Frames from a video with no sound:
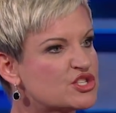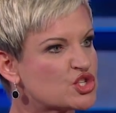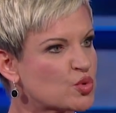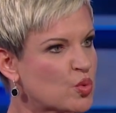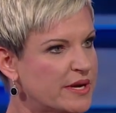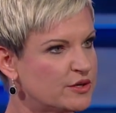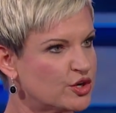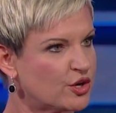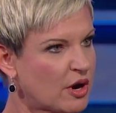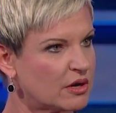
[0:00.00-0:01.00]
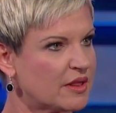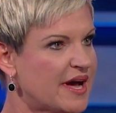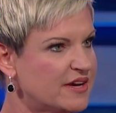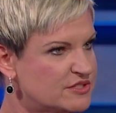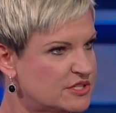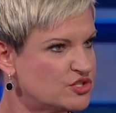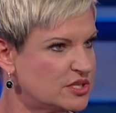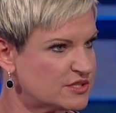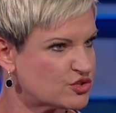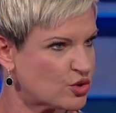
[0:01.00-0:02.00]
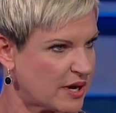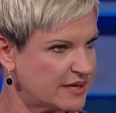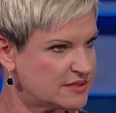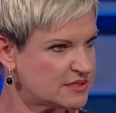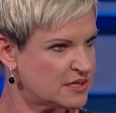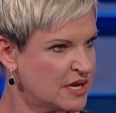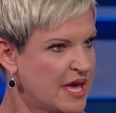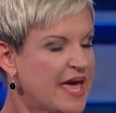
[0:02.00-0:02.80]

surrendered our lives to Jesus Christ,